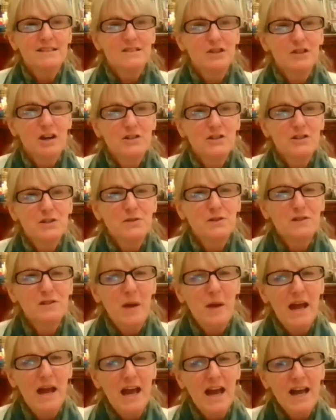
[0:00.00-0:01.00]
It starts to
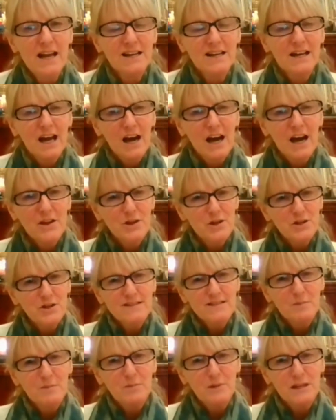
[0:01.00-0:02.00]
expand, and other
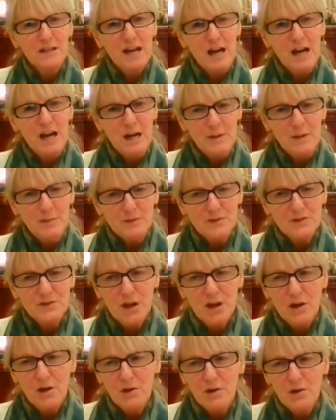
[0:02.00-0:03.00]
doesn't become
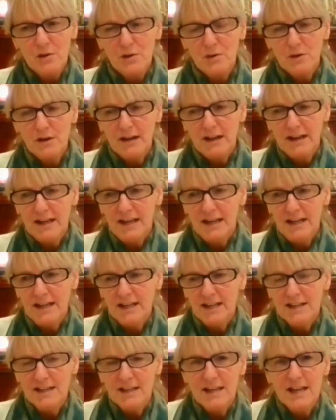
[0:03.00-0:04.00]
so
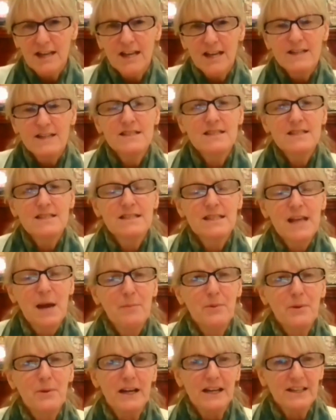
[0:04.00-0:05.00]

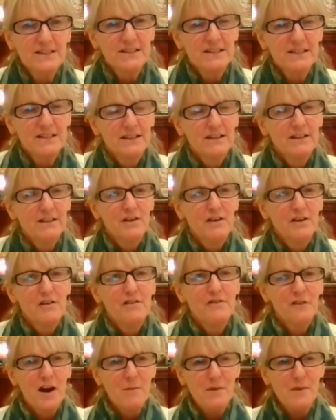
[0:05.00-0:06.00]
separate
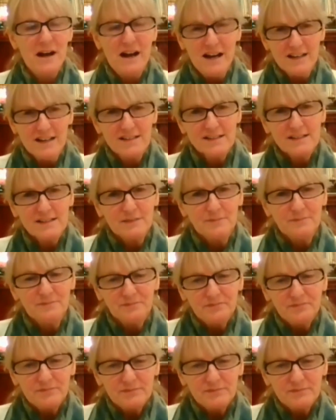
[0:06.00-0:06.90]
from us.